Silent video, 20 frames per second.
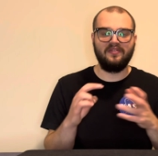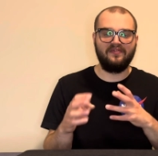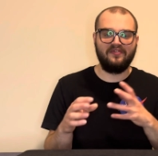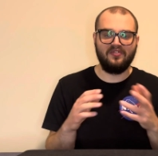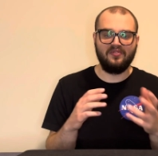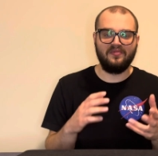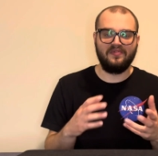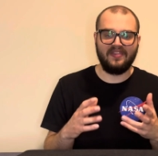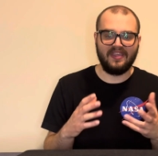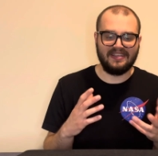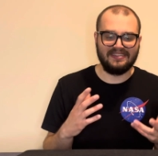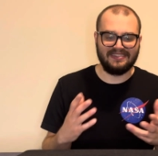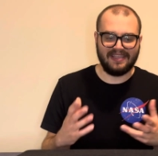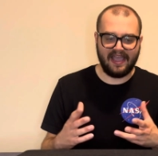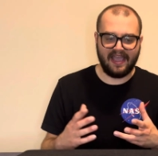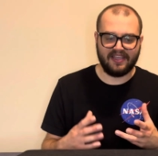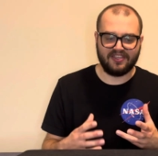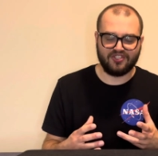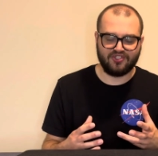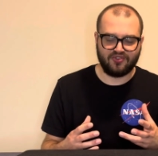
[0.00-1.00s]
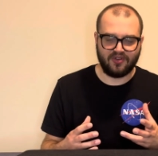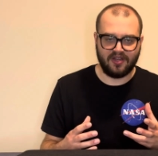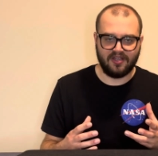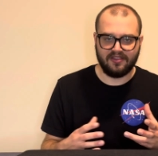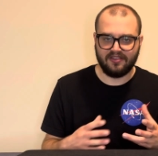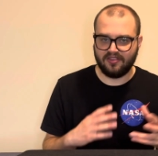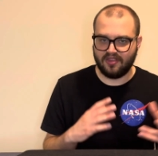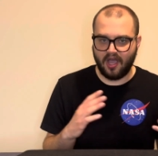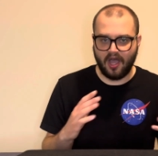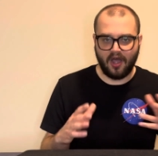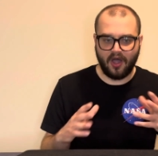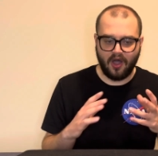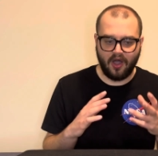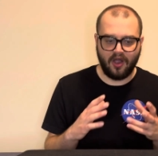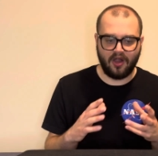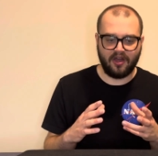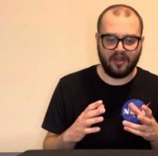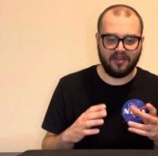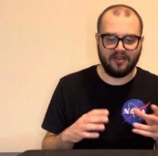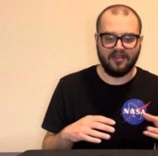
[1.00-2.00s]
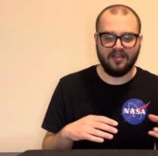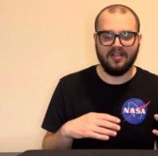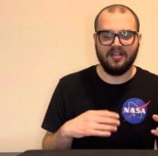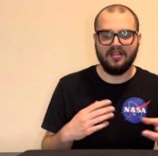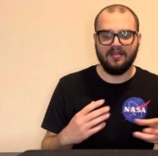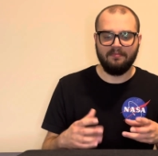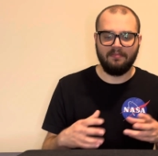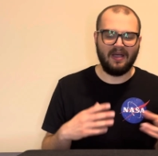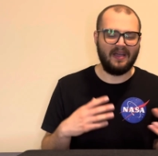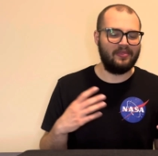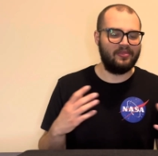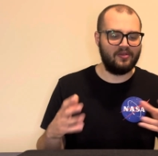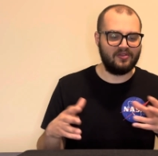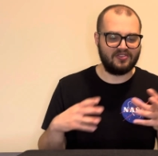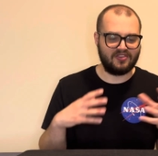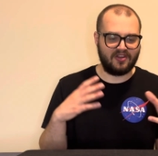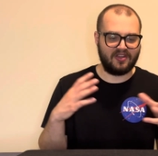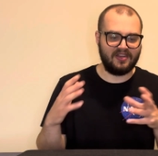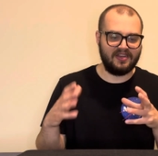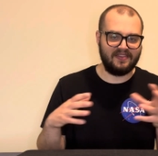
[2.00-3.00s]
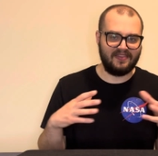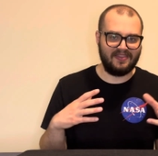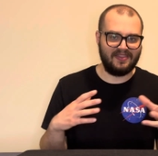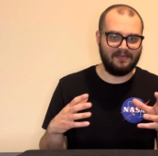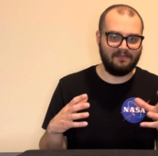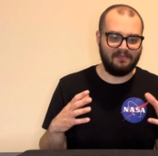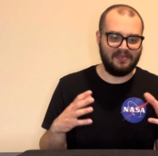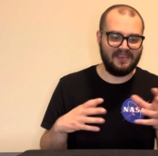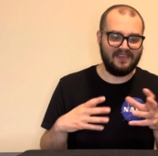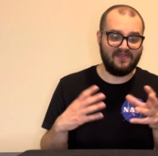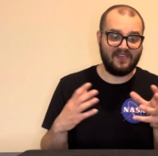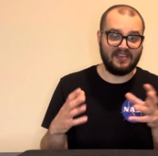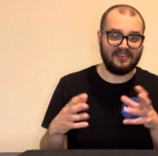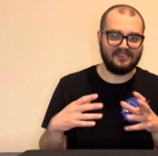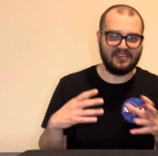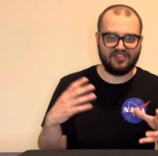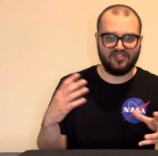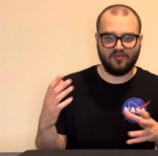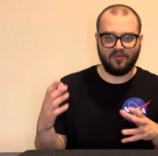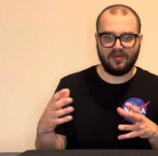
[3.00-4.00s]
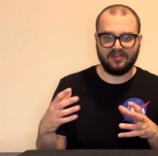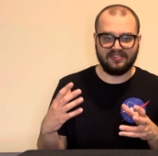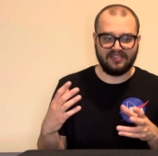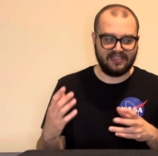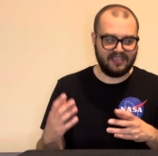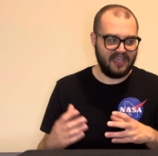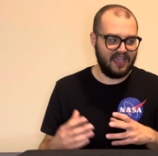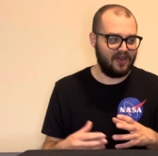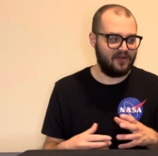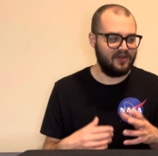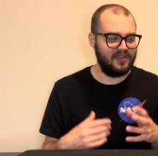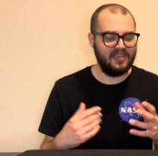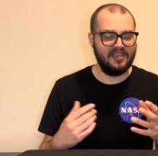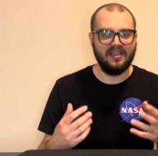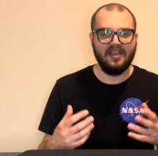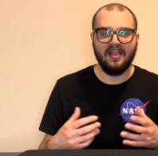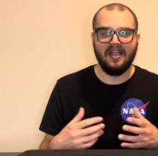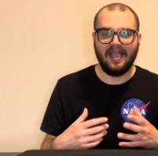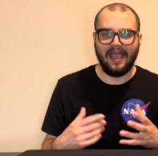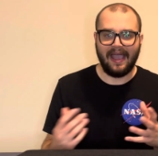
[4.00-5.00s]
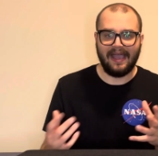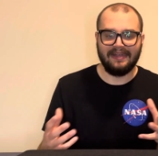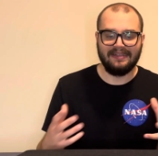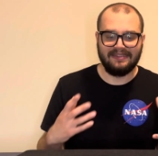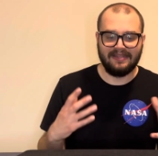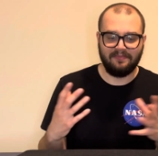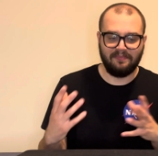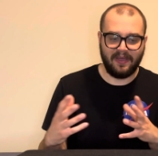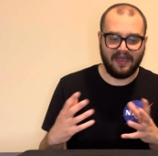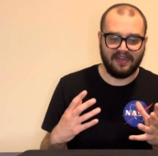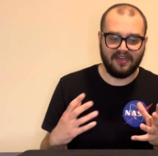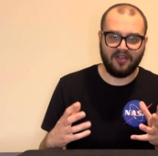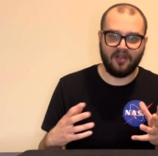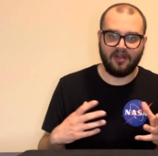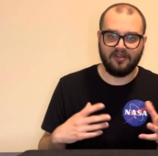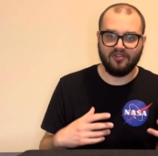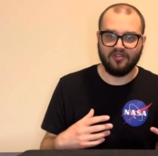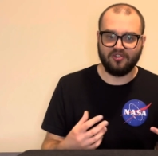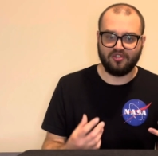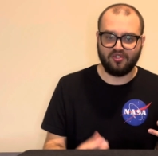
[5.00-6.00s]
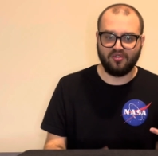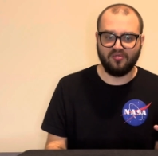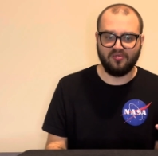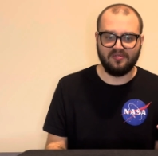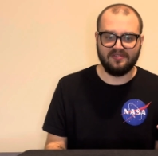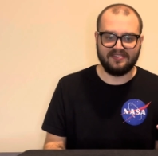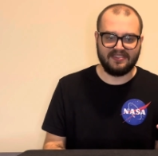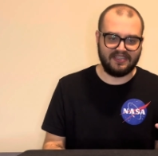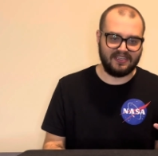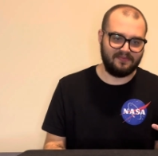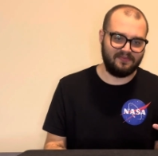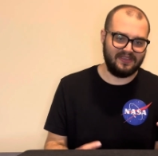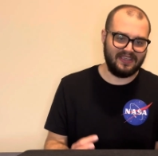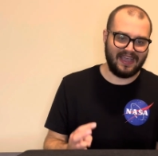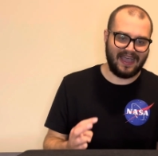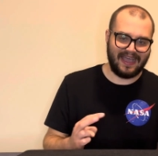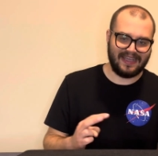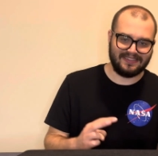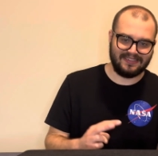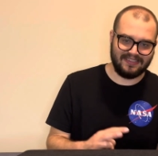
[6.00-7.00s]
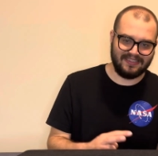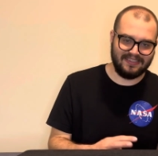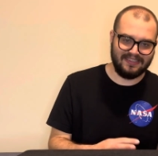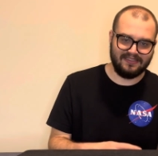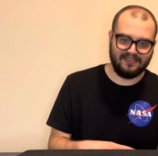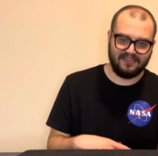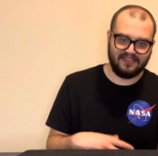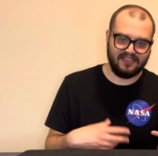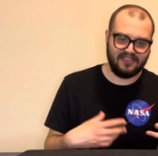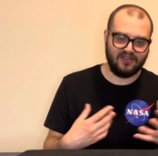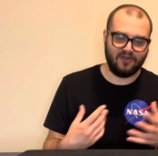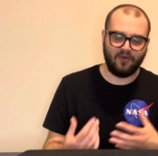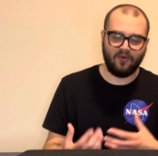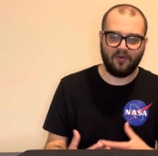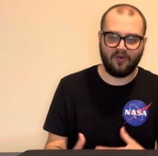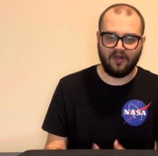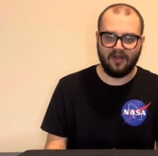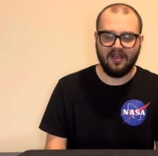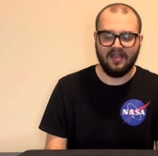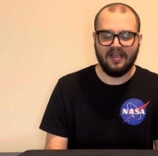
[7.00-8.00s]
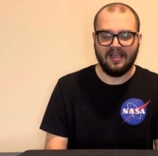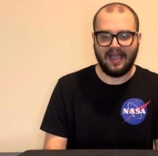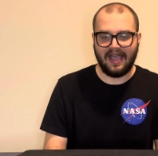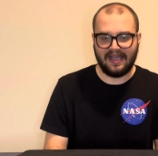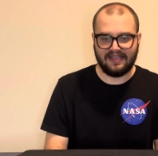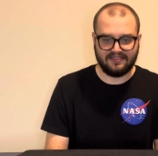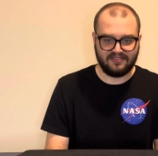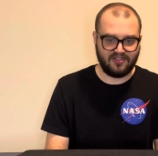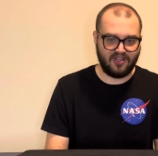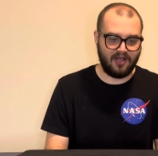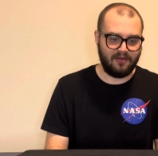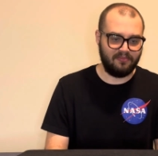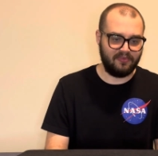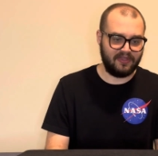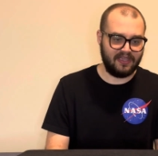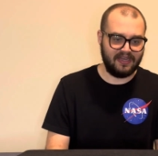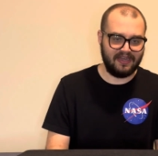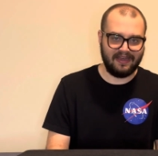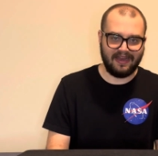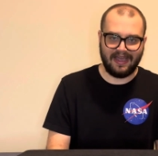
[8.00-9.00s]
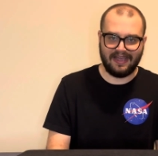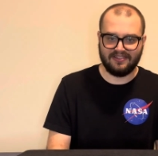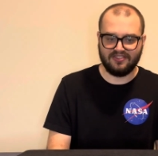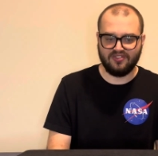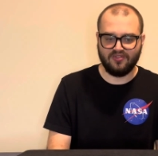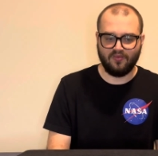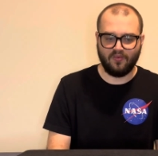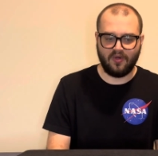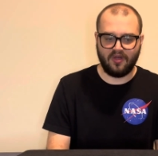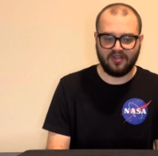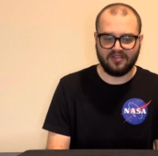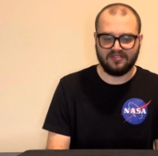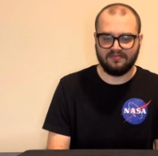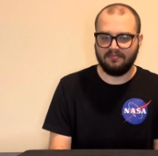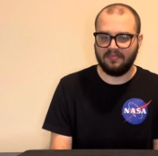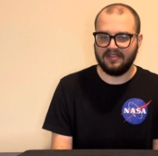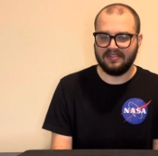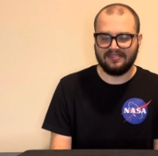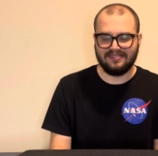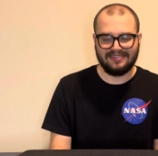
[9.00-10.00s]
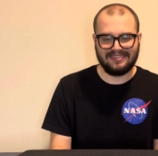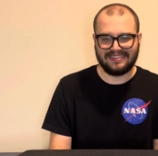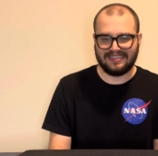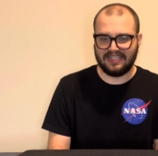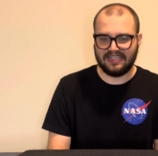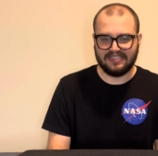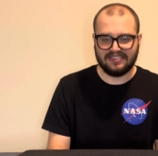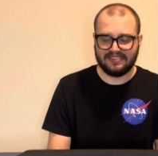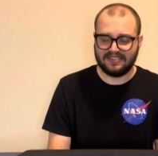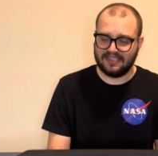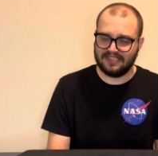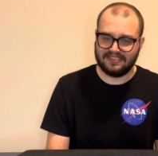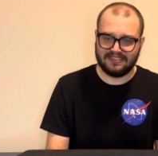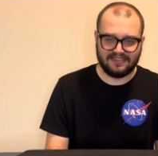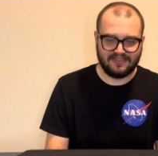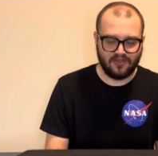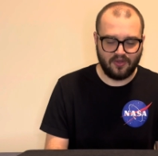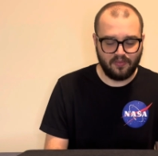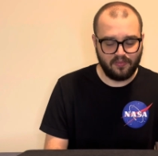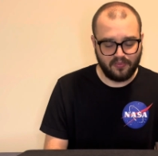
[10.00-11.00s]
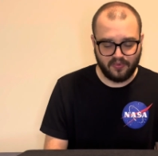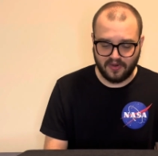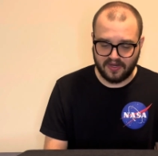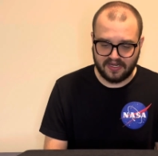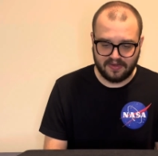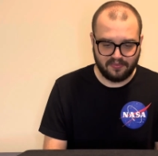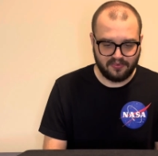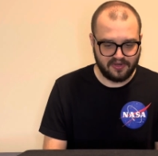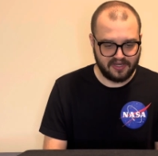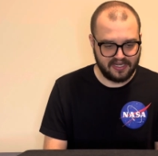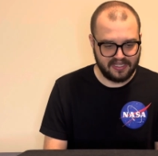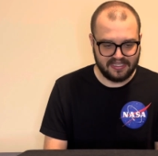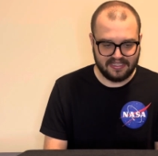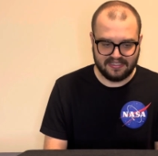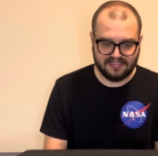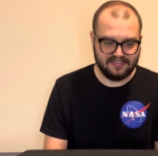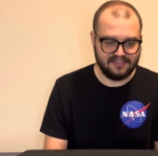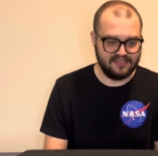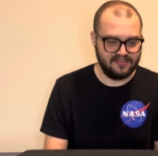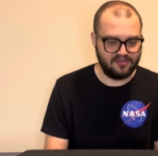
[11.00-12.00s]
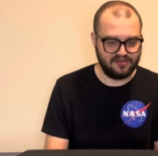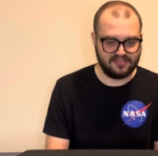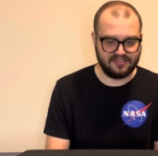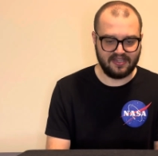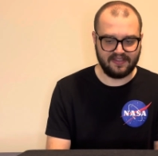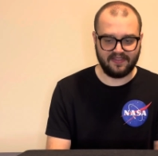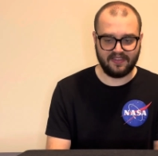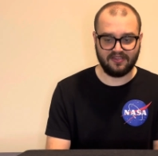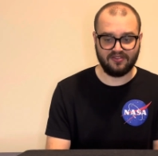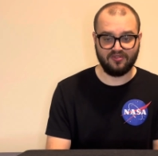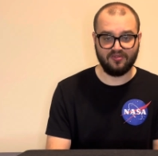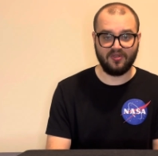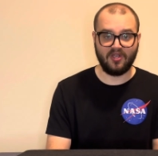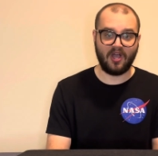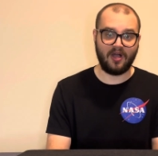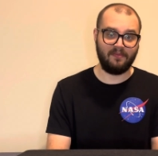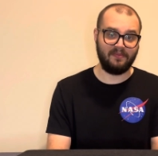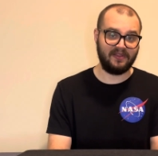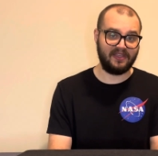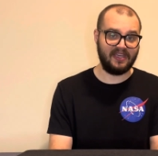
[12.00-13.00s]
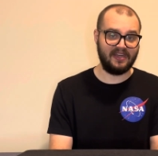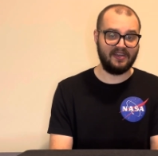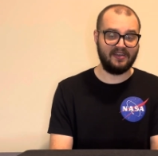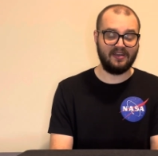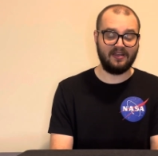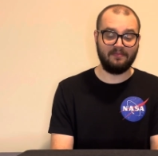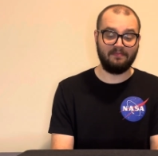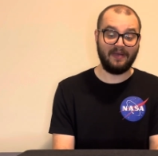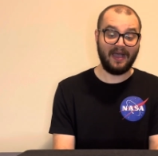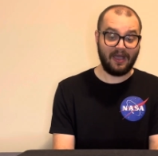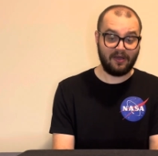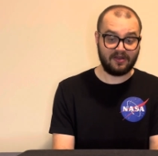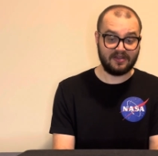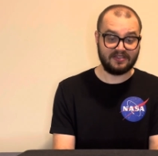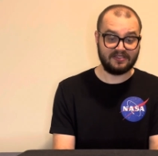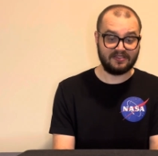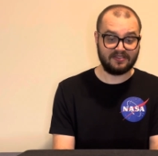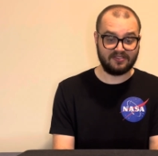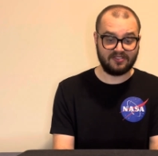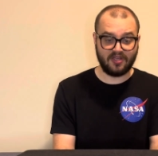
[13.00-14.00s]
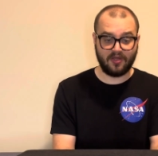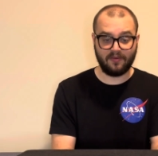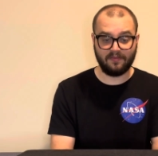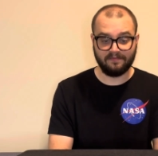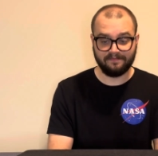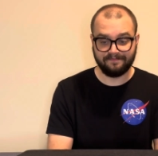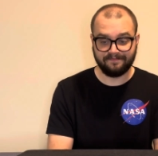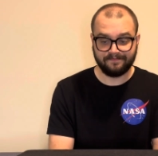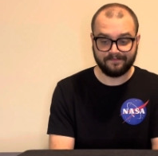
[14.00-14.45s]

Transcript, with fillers: few things extra, not hard, but those are going to be things that you want to carry and depending on your tools it could be as easy or as complicated as you want, but it's it's still pretty pretty easy. There's nothing too complicated about it. So,